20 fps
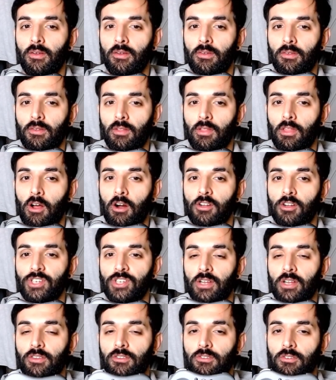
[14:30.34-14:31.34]
large
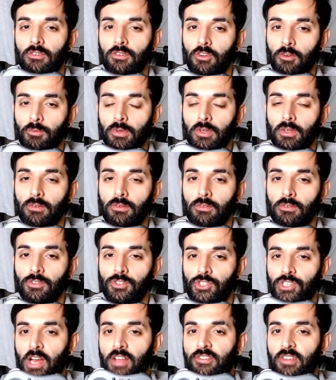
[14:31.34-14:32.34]
hands, you know what I mean,
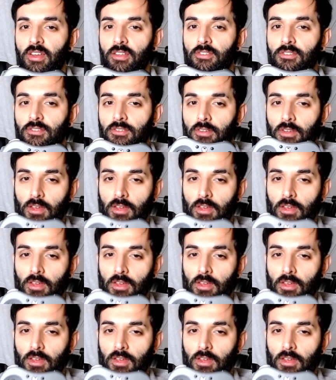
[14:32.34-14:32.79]
jazz hands.